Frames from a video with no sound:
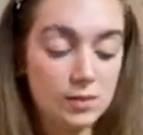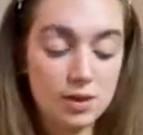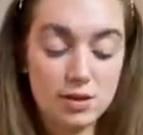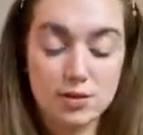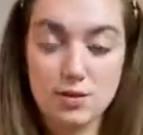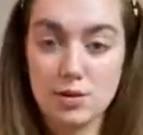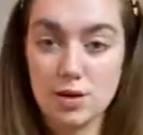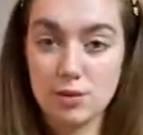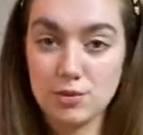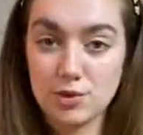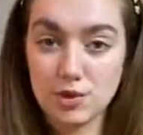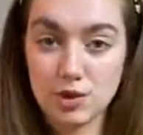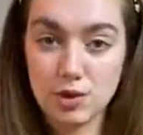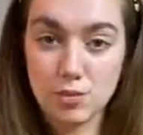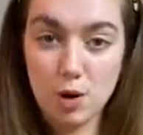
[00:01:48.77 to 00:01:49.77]
So now I'm just
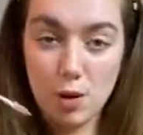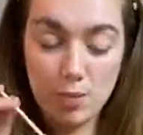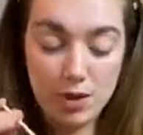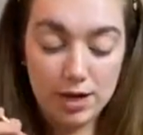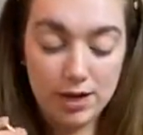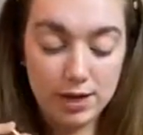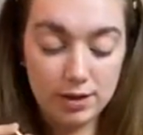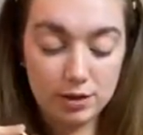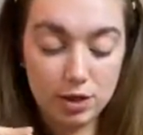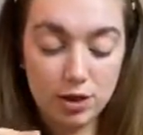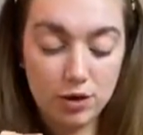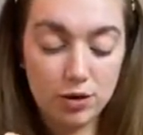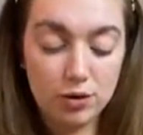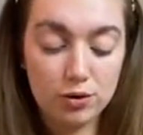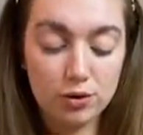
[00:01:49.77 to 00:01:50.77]
going to pop it in the
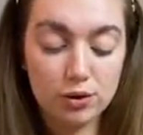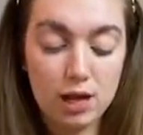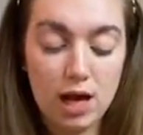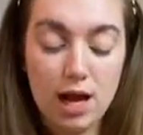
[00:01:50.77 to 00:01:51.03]
whole,